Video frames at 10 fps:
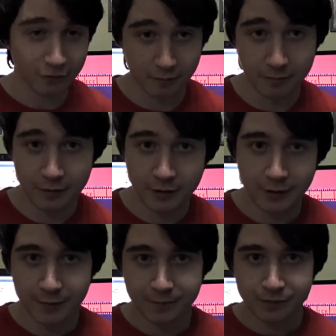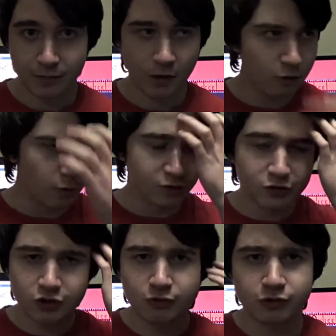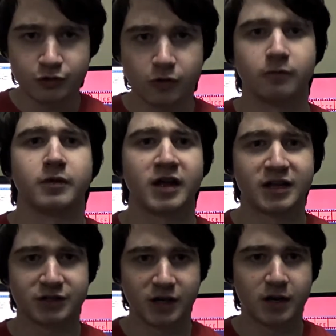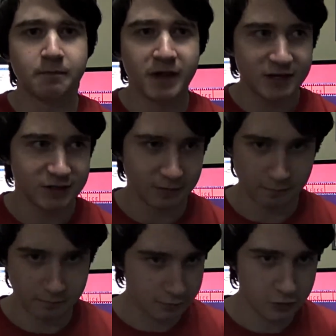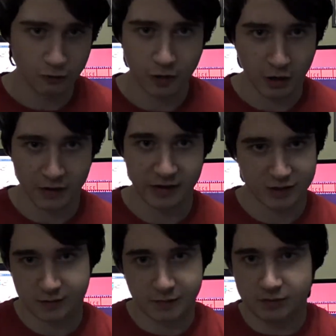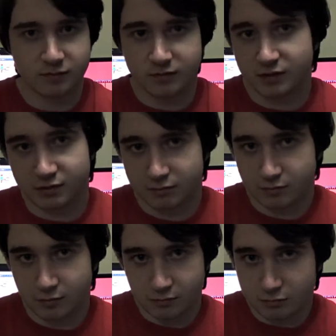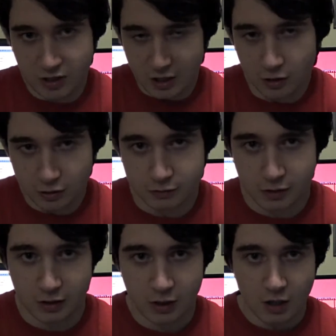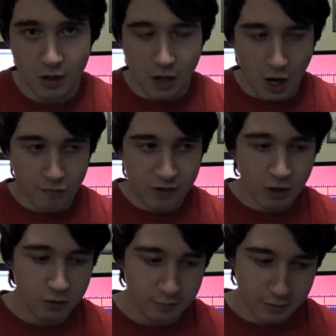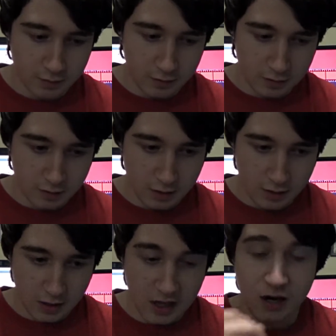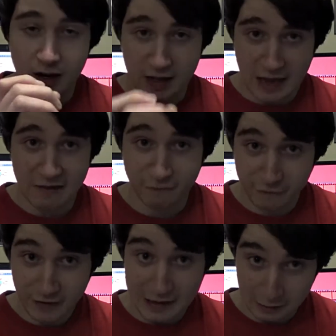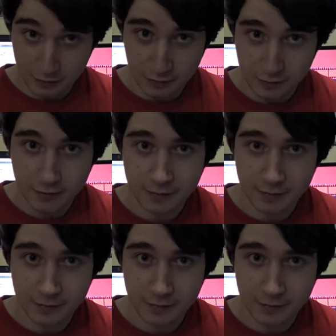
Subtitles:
them. Oh, and Sue Storm has an amazing story arc in this, but they can't use her. I really hope, and I have faith,